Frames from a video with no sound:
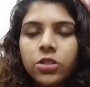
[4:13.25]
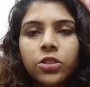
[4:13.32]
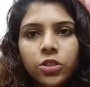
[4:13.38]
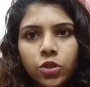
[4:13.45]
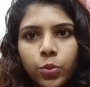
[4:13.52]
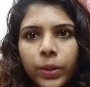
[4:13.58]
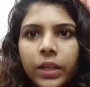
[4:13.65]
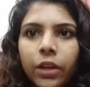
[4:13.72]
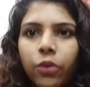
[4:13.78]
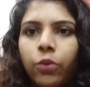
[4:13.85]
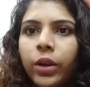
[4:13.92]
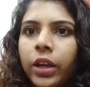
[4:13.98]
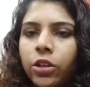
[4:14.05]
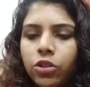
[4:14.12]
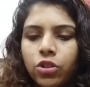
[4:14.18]
Sweden
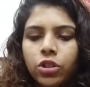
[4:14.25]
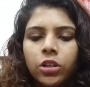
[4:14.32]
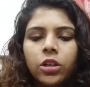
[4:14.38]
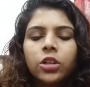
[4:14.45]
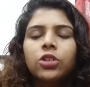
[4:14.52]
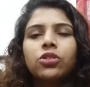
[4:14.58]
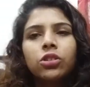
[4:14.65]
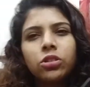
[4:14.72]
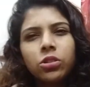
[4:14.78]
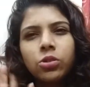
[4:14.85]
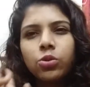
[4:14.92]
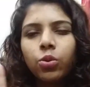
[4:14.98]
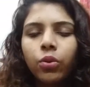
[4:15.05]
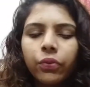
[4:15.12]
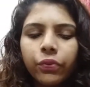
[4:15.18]
range, just
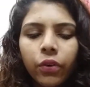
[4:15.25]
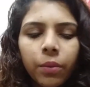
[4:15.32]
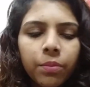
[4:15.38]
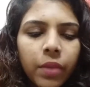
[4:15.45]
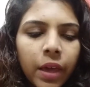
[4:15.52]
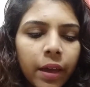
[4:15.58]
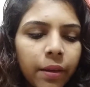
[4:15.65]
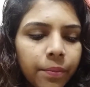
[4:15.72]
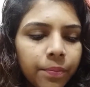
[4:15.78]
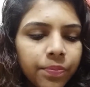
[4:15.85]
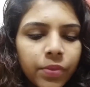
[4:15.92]
2 from there.